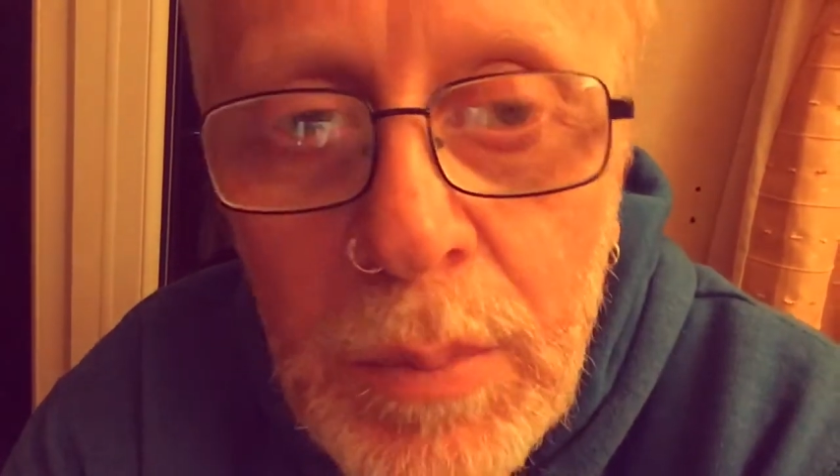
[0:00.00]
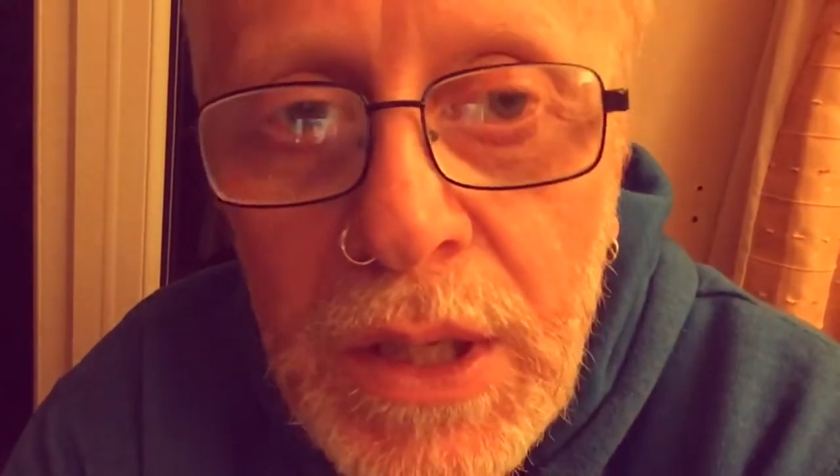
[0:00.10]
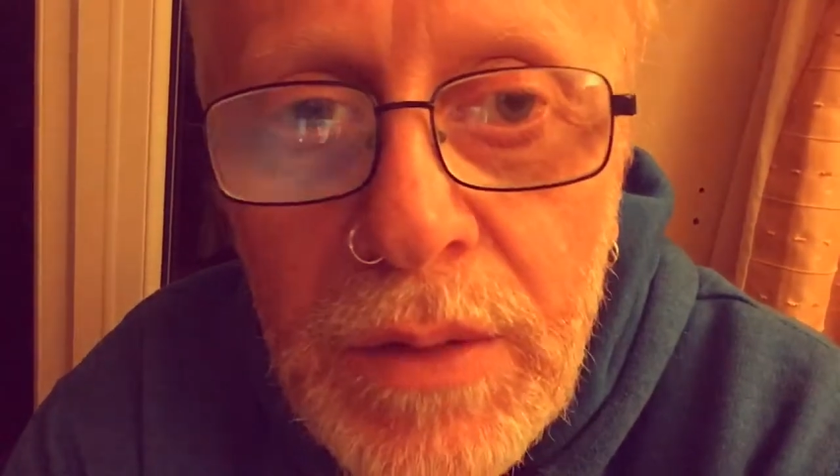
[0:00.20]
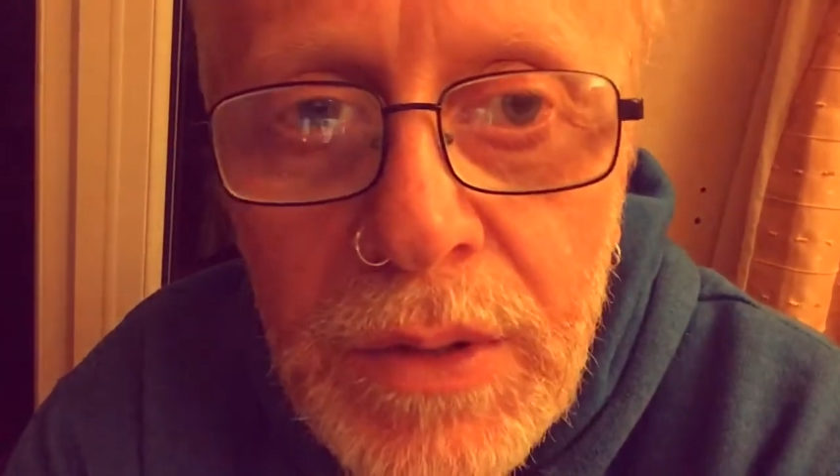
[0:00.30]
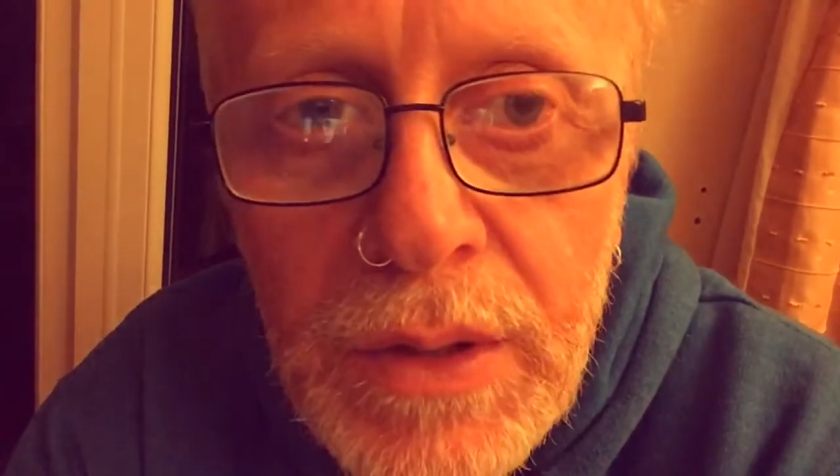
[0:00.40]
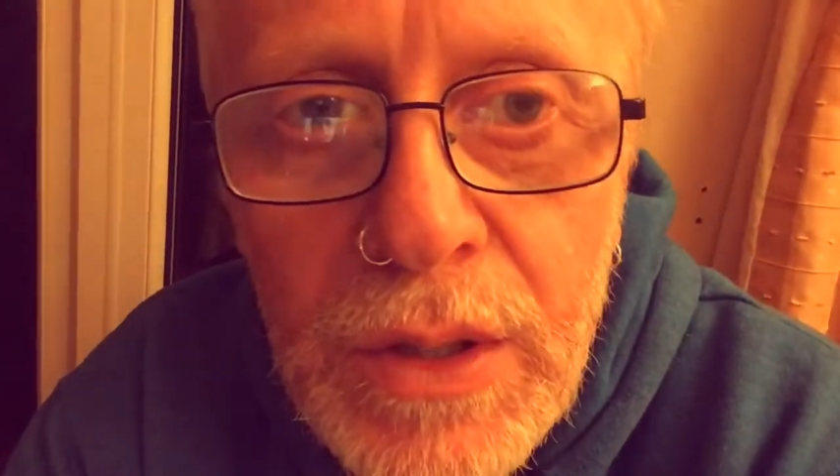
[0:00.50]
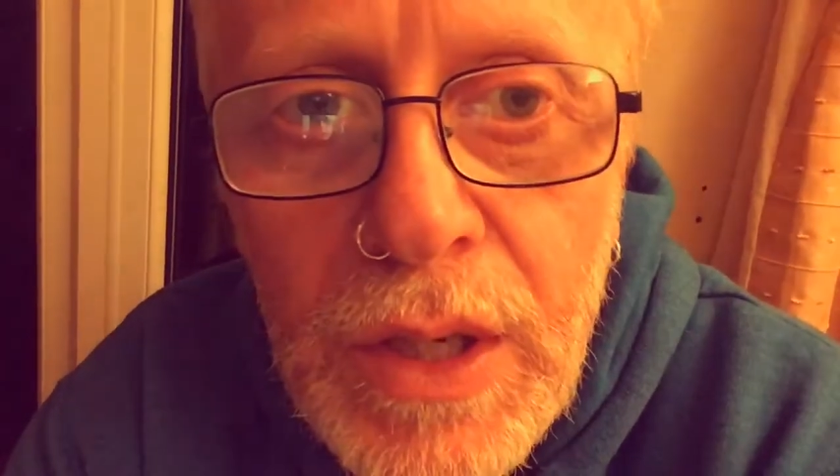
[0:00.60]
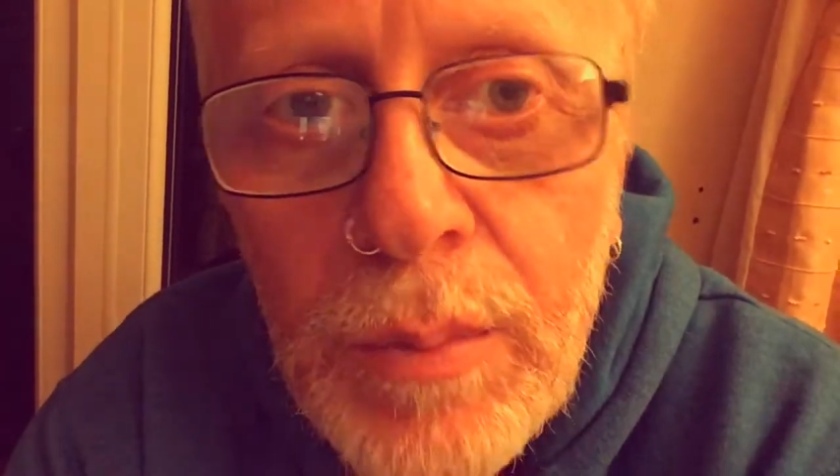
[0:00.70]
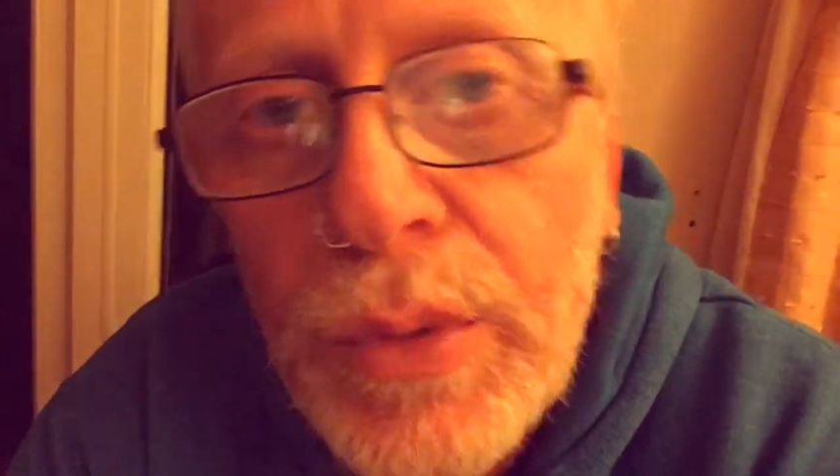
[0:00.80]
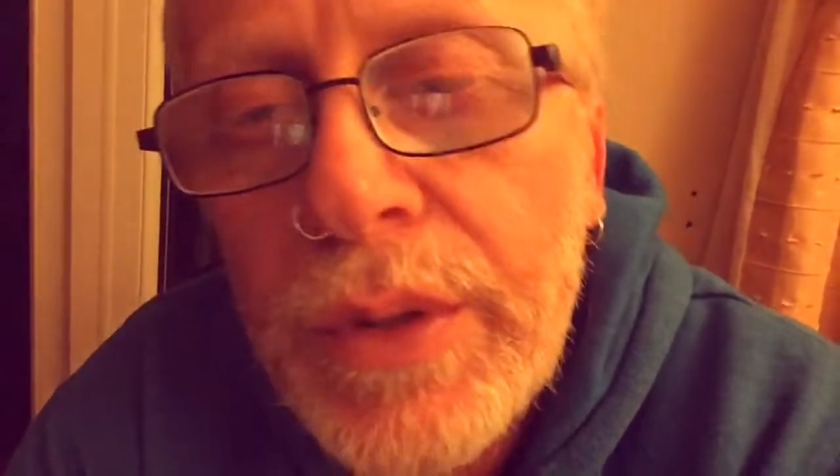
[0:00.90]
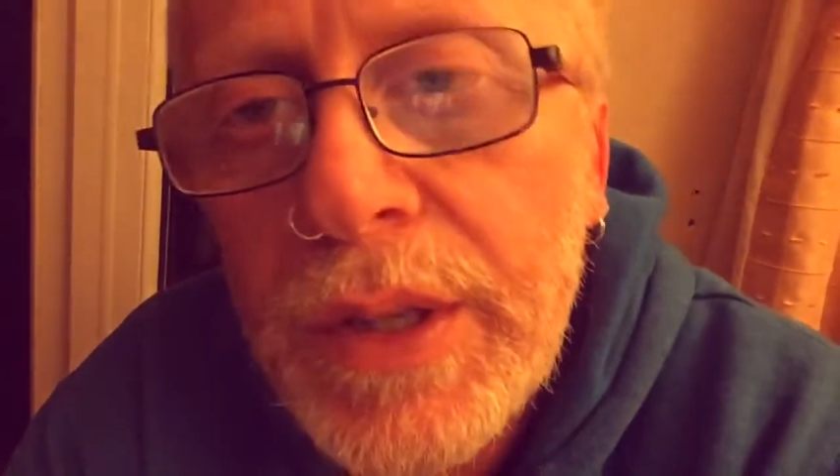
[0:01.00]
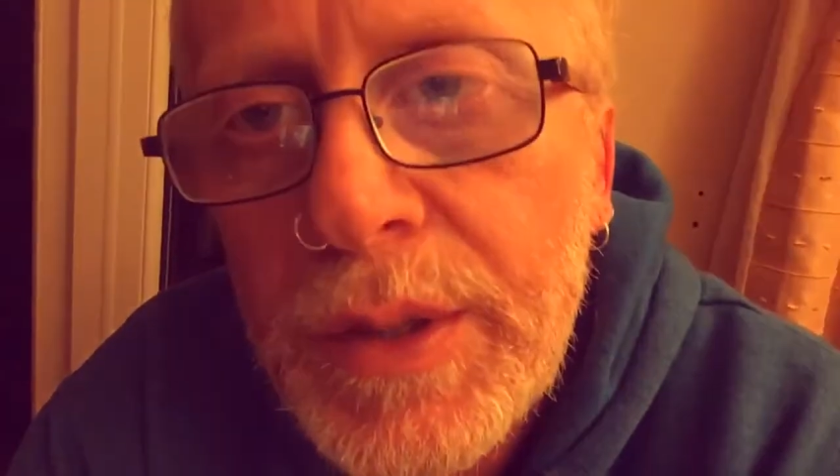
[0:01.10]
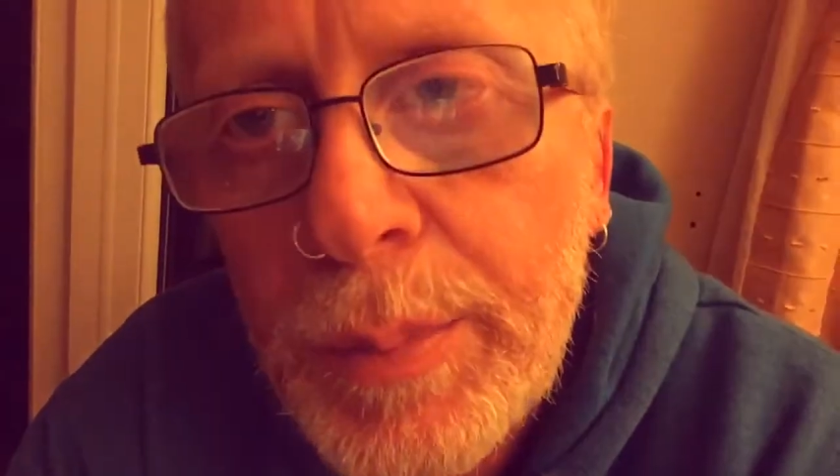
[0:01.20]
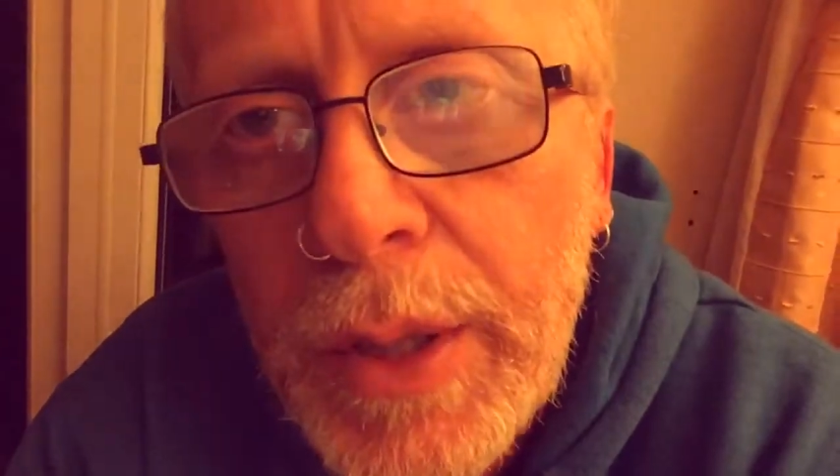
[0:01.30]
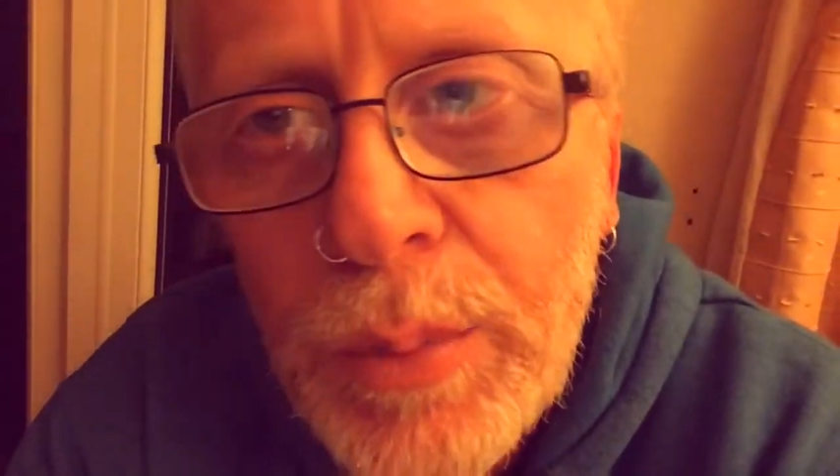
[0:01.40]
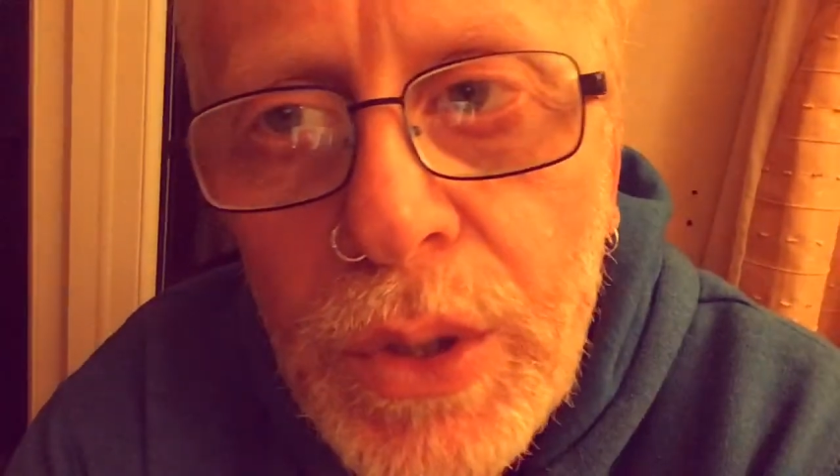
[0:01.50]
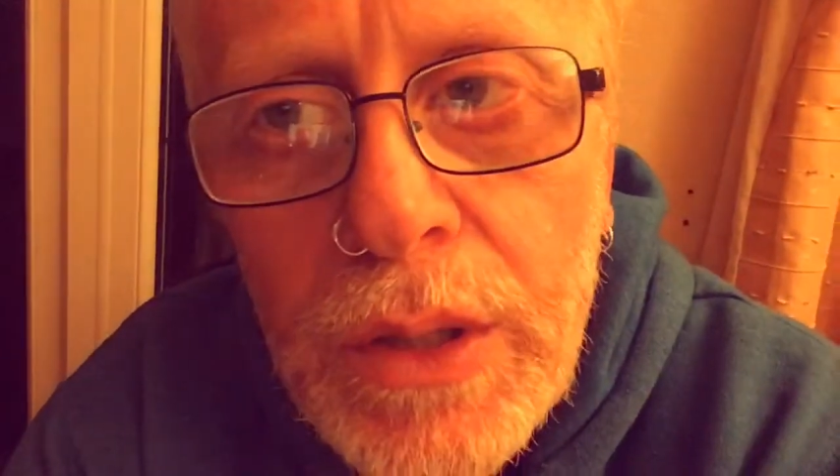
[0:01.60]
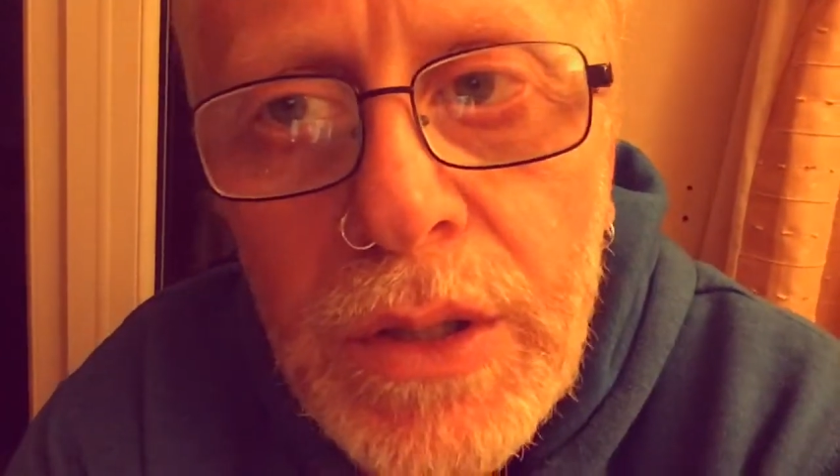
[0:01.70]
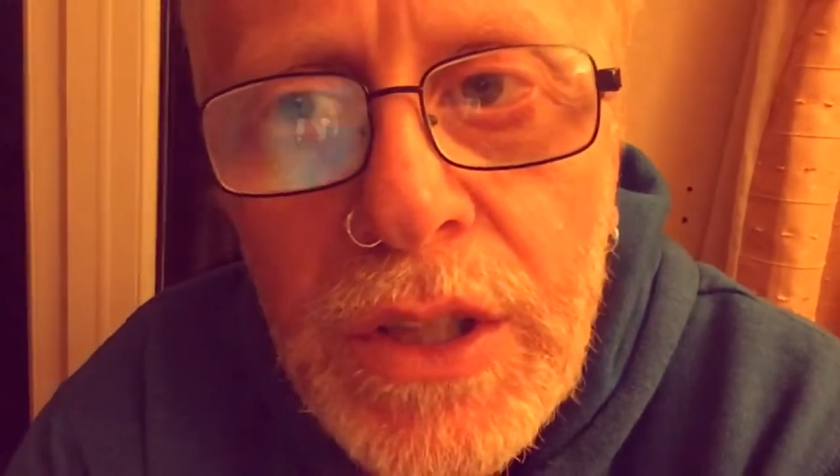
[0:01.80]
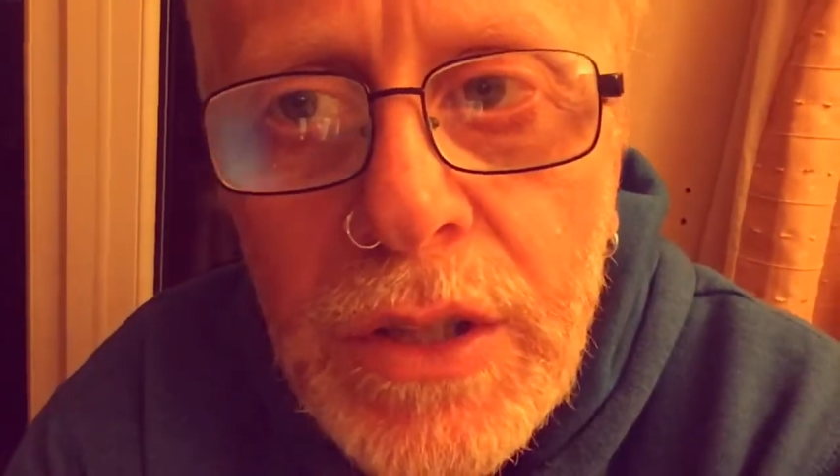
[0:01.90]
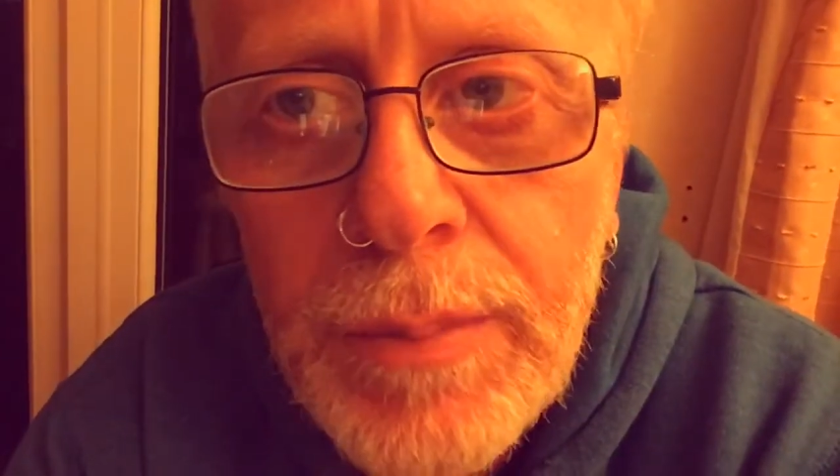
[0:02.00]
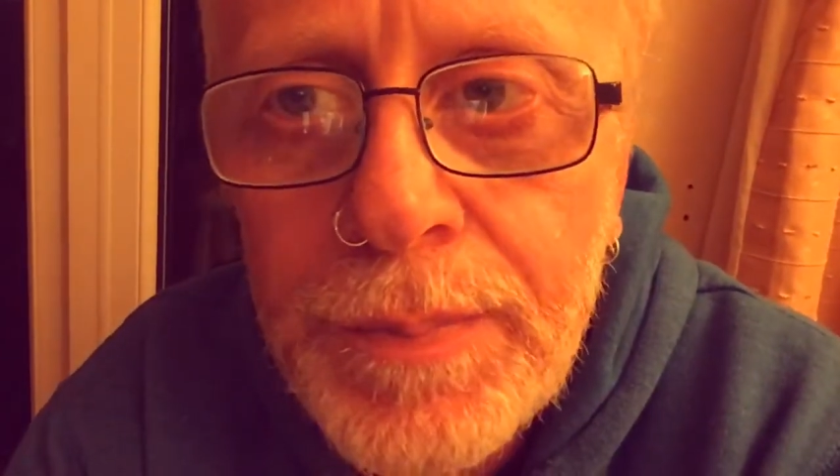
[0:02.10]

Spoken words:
even a number of these people in our time.